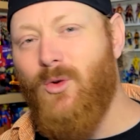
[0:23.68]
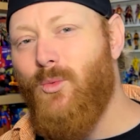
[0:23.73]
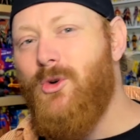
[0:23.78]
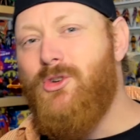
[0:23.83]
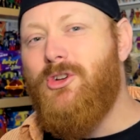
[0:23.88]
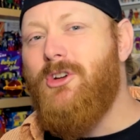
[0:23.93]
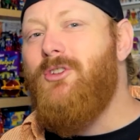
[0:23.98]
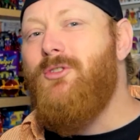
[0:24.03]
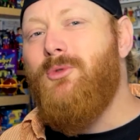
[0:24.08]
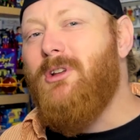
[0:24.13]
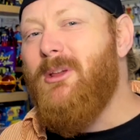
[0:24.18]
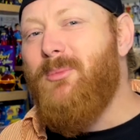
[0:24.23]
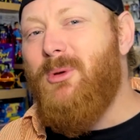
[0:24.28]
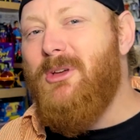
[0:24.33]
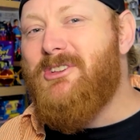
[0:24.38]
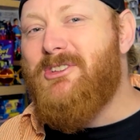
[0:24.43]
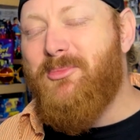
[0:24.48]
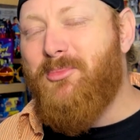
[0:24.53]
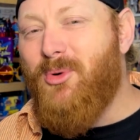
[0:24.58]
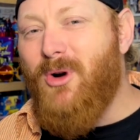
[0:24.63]
We shouldn't really
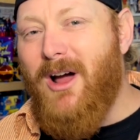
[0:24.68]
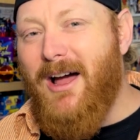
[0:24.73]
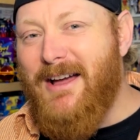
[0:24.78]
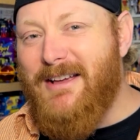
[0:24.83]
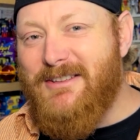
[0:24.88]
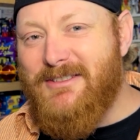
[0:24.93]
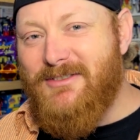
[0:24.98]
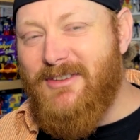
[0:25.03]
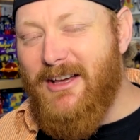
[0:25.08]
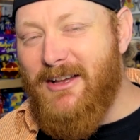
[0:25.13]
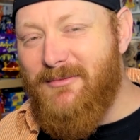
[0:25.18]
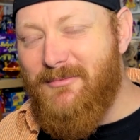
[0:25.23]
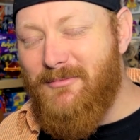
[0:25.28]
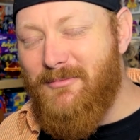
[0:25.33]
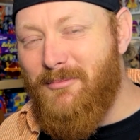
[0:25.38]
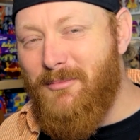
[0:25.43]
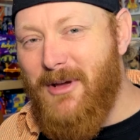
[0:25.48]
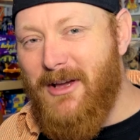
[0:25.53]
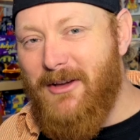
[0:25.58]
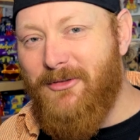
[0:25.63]
be surprised that
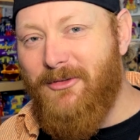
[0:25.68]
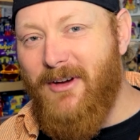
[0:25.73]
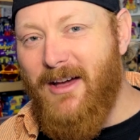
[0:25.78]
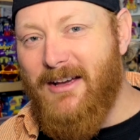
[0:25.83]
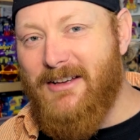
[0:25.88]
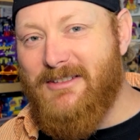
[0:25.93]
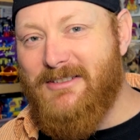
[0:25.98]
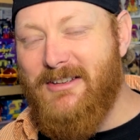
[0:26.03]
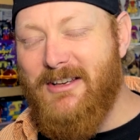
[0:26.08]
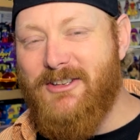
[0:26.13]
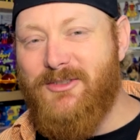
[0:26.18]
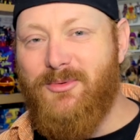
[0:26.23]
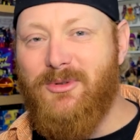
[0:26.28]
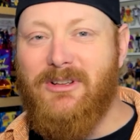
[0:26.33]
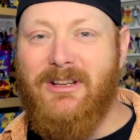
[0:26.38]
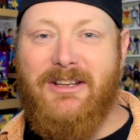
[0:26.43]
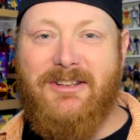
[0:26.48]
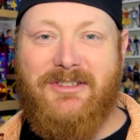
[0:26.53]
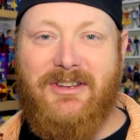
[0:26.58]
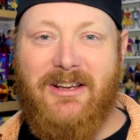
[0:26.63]
Mafex is
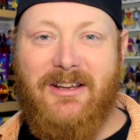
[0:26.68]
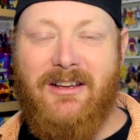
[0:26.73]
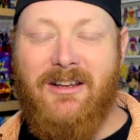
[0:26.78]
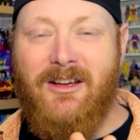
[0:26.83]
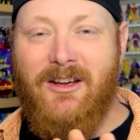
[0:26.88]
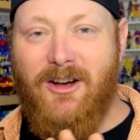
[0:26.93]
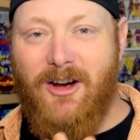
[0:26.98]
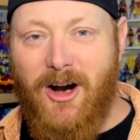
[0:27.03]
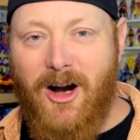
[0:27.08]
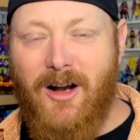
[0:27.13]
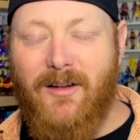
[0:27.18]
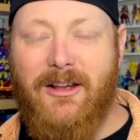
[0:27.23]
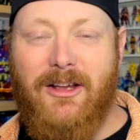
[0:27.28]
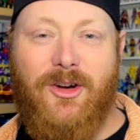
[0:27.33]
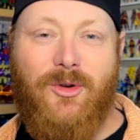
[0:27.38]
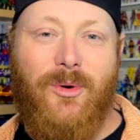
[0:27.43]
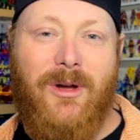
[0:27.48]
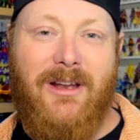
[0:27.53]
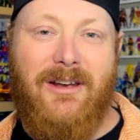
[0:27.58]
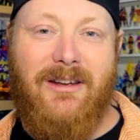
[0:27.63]
releasing Harley
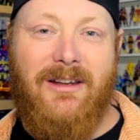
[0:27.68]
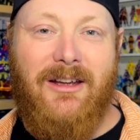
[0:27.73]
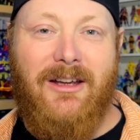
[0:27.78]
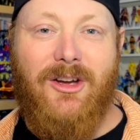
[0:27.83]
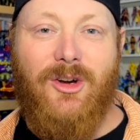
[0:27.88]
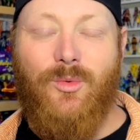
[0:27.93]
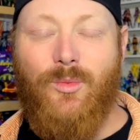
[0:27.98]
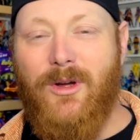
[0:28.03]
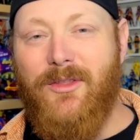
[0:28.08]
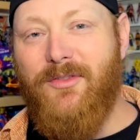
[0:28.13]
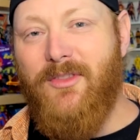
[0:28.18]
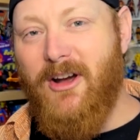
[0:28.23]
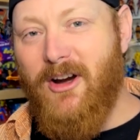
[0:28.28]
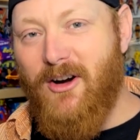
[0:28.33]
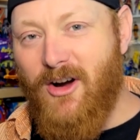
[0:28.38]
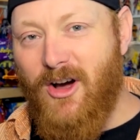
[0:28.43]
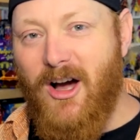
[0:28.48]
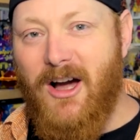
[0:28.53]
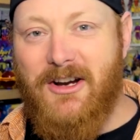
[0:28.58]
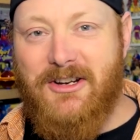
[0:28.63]
Quinn with
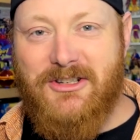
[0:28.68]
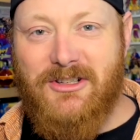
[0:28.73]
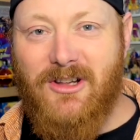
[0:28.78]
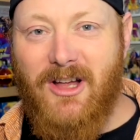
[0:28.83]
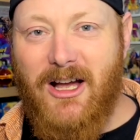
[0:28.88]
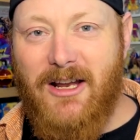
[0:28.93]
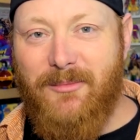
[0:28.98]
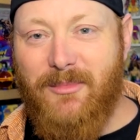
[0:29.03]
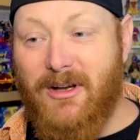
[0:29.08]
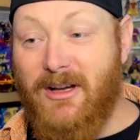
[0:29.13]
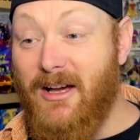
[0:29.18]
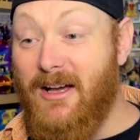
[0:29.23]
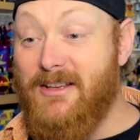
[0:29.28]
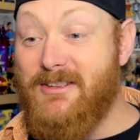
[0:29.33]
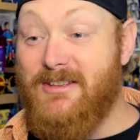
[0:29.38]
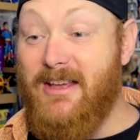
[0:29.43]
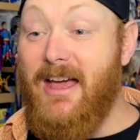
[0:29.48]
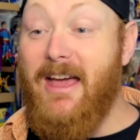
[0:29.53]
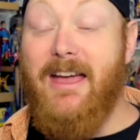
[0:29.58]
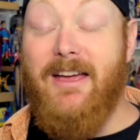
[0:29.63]
their Hush line
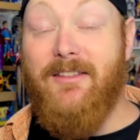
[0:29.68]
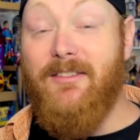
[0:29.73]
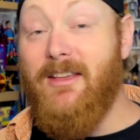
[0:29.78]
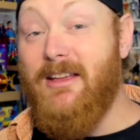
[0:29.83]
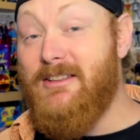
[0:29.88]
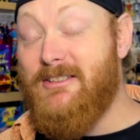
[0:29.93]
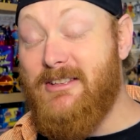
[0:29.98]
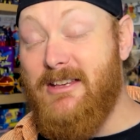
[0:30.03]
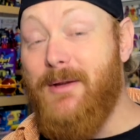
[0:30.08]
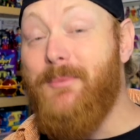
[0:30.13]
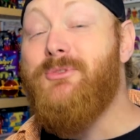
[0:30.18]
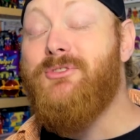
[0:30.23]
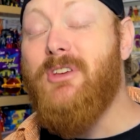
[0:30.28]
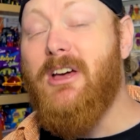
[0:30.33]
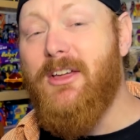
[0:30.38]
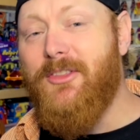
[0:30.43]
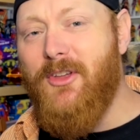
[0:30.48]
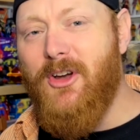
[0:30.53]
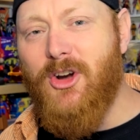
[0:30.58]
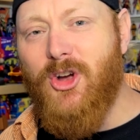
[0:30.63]
because A, it seems
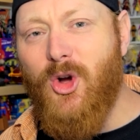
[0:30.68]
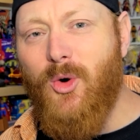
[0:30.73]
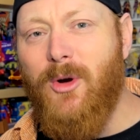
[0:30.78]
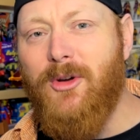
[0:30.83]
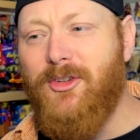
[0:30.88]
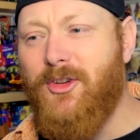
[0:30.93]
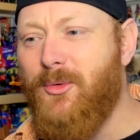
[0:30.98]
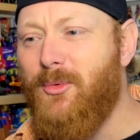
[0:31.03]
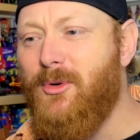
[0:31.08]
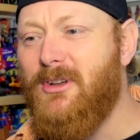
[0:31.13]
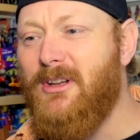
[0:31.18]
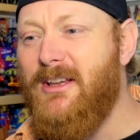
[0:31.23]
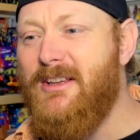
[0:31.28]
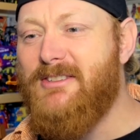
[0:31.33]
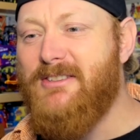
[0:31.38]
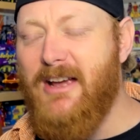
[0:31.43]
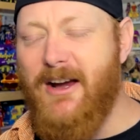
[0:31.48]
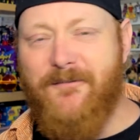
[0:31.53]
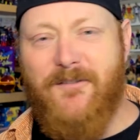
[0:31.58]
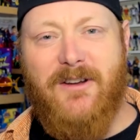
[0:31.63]
like they're going to
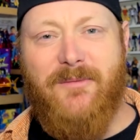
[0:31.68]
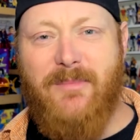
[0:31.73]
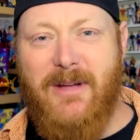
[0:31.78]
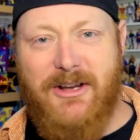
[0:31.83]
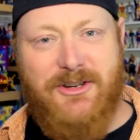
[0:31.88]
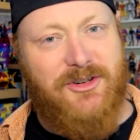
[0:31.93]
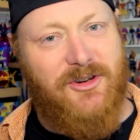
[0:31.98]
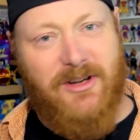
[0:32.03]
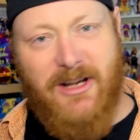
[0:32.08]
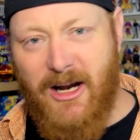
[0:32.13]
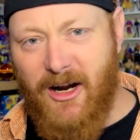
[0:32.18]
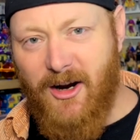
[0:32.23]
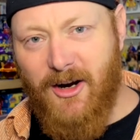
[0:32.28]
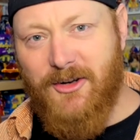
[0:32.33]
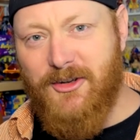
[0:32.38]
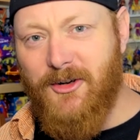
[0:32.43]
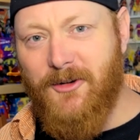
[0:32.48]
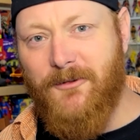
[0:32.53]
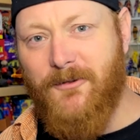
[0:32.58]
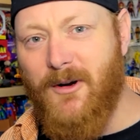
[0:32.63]
release every major
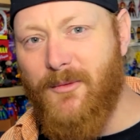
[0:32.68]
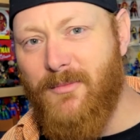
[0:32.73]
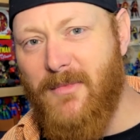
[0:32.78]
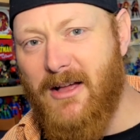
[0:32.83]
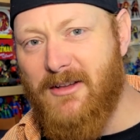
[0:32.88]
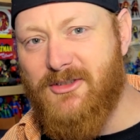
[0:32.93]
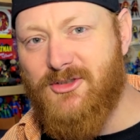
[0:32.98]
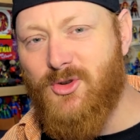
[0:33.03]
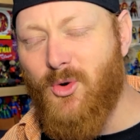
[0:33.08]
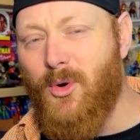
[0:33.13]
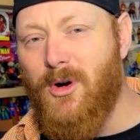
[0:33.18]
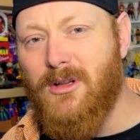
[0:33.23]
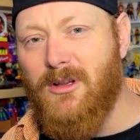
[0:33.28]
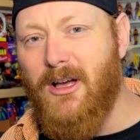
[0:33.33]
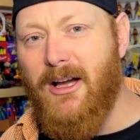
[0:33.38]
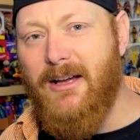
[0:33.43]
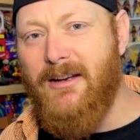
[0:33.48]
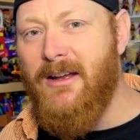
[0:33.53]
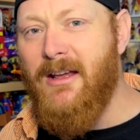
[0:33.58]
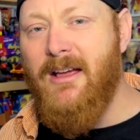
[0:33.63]
character from that
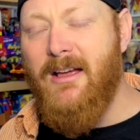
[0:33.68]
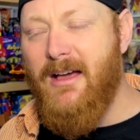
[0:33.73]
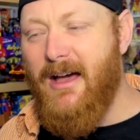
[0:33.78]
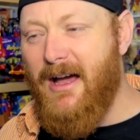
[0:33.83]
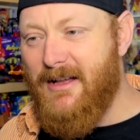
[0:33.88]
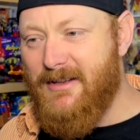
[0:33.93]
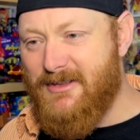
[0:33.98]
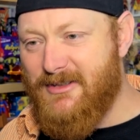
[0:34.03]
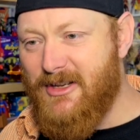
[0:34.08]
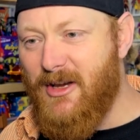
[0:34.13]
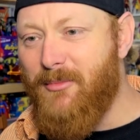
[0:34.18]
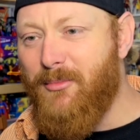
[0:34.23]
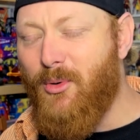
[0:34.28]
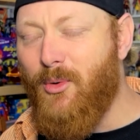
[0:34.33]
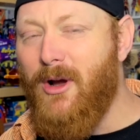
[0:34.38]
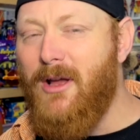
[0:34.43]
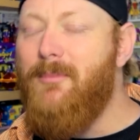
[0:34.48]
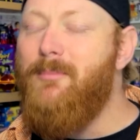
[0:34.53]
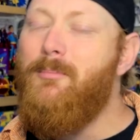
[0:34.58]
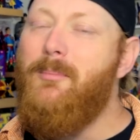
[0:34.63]
storyline at some
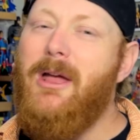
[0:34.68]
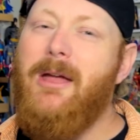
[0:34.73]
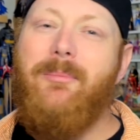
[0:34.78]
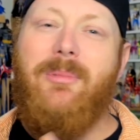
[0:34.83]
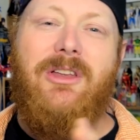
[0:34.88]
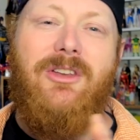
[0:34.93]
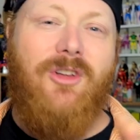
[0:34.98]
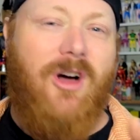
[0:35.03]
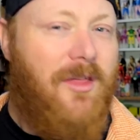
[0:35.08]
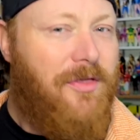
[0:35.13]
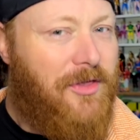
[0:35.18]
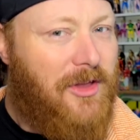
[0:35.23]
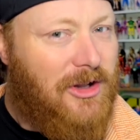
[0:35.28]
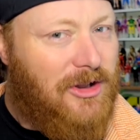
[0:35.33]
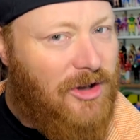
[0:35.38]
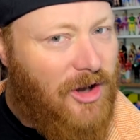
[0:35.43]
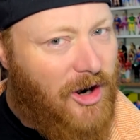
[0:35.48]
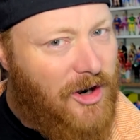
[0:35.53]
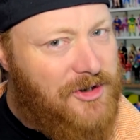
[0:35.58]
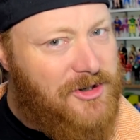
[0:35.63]
point, maybe not the
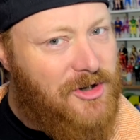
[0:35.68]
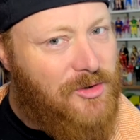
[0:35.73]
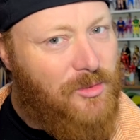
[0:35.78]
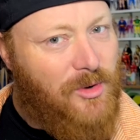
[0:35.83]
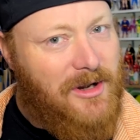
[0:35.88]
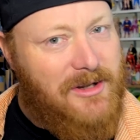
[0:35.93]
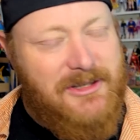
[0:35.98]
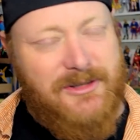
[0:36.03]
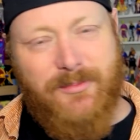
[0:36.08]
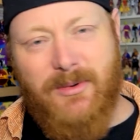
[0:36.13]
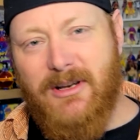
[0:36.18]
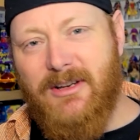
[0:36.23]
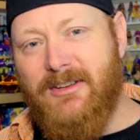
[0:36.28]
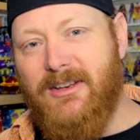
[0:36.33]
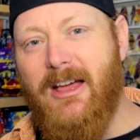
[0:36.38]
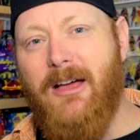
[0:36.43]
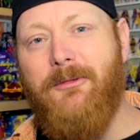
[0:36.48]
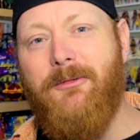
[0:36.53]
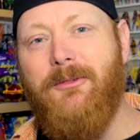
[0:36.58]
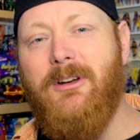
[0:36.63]
larger ones, but
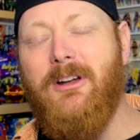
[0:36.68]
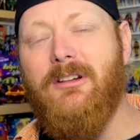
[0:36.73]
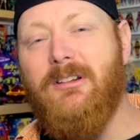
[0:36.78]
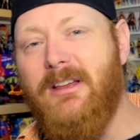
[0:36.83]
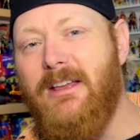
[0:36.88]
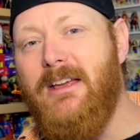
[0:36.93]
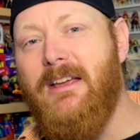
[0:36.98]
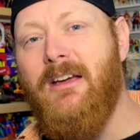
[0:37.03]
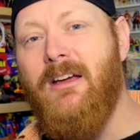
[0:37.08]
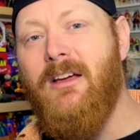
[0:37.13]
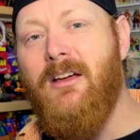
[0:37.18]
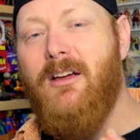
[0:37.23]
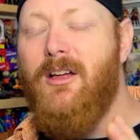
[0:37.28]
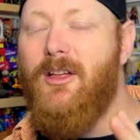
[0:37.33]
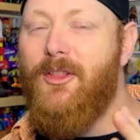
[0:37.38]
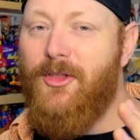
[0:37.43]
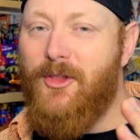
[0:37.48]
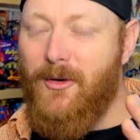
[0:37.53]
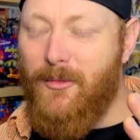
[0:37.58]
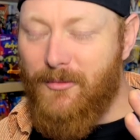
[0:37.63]
definitely
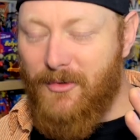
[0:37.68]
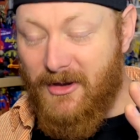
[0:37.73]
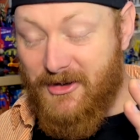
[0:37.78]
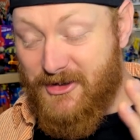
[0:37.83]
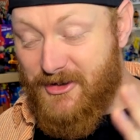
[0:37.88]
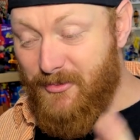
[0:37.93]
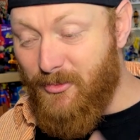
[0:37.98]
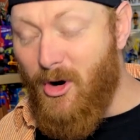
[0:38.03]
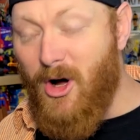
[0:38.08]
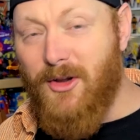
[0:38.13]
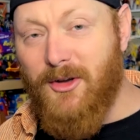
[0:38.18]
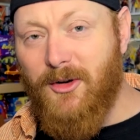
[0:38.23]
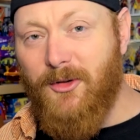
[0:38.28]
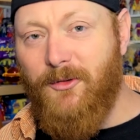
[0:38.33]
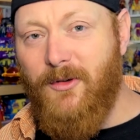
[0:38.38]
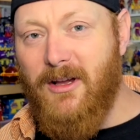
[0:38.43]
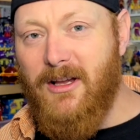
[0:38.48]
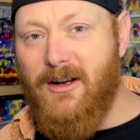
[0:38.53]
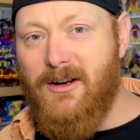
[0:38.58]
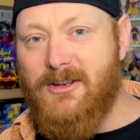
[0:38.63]
the, the smaller
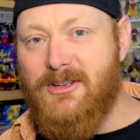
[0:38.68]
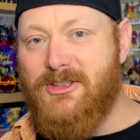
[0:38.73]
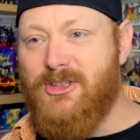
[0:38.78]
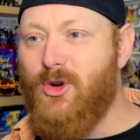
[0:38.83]
figures.